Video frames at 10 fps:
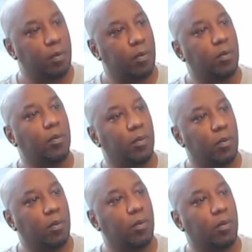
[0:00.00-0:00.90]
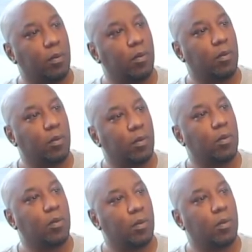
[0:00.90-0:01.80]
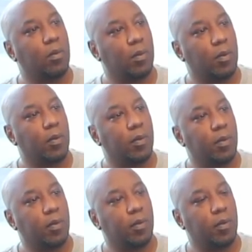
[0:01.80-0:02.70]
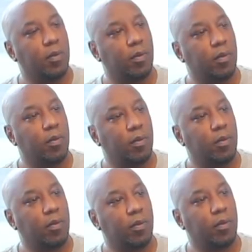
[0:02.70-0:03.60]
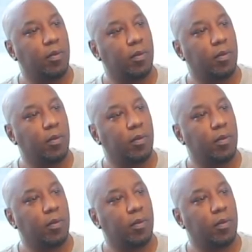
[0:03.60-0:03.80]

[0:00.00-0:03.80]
No words are spoken by the person on screen.